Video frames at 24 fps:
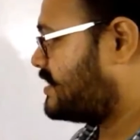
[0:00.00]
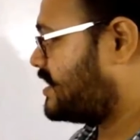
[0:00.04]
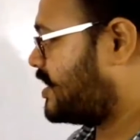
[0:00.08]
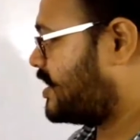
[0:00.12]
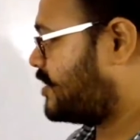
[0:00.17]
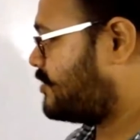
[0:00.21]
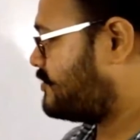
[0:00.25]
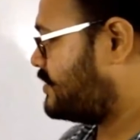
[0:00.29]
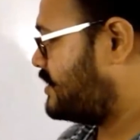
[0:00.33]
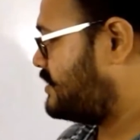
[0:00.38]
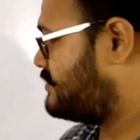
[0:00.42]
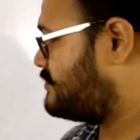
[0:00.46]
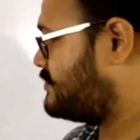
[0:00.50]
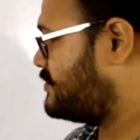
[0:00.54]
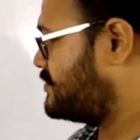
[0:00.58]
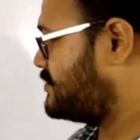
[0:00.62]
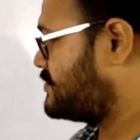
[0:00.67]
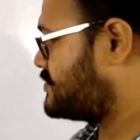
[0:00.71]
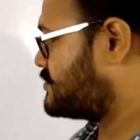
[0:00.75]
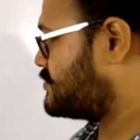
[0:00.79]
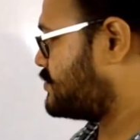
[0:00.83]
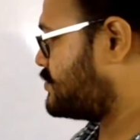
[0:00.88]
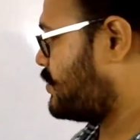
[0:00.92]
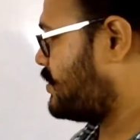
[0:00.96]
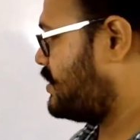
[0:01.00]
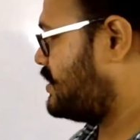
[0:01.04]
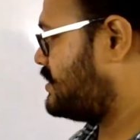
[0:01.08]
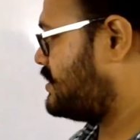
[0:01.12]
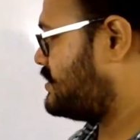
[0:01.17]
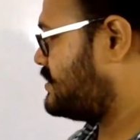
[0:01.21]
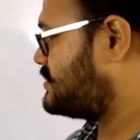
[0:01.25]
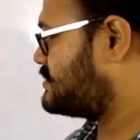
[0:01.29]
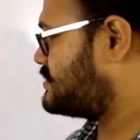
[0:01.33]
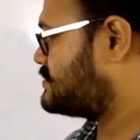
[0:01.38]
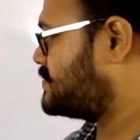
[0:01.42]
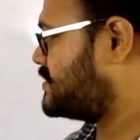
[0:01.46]
Now, if you solve
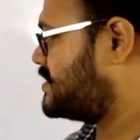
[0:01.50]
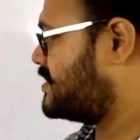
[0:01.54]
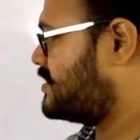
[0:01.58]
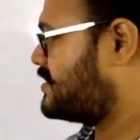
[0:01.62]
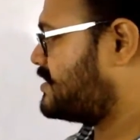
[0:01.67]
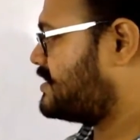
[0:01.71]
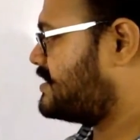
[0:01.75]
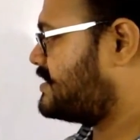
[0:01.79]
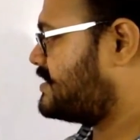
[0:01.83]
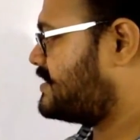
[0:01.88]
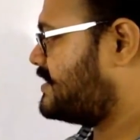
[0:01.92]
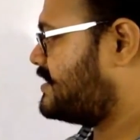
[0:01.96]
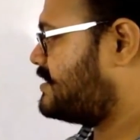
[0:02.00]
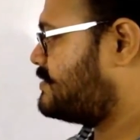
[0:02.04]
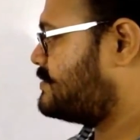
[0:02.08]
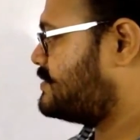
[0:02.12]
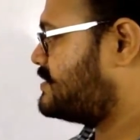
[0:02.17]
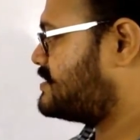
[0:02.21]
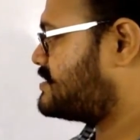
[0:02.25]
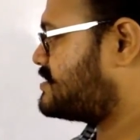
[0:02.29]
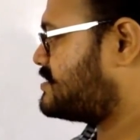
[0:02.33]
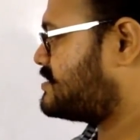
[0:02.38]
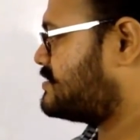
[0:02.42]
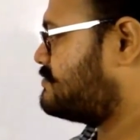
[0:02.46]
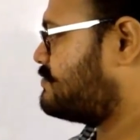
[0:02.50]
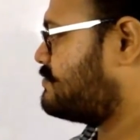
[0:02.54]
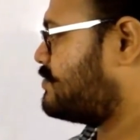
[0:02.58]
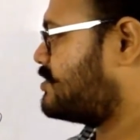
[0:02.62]
this particular equation,